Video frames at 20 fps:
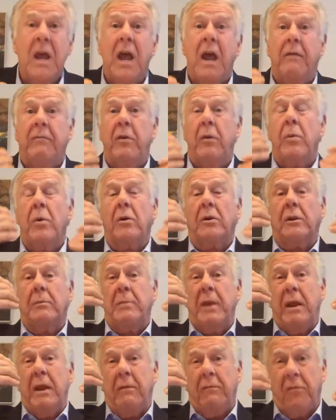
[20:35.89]
if you want to
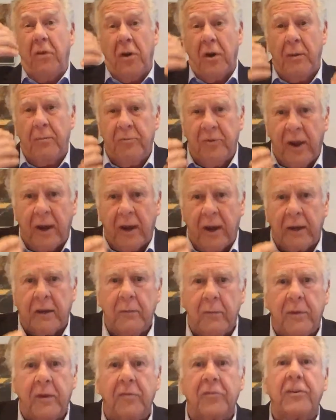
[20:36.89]
be very objective
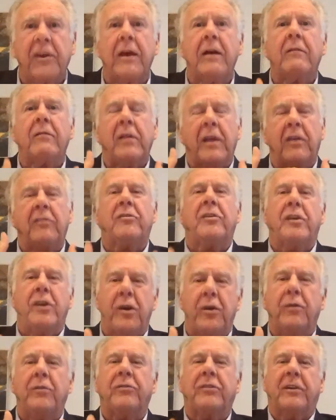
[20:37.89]
with yourself, is to
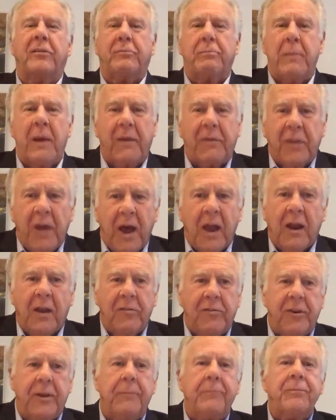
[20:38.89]
use this
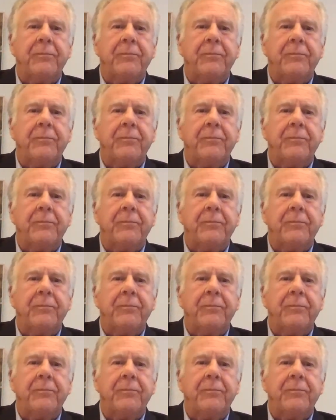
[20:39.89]
methodology.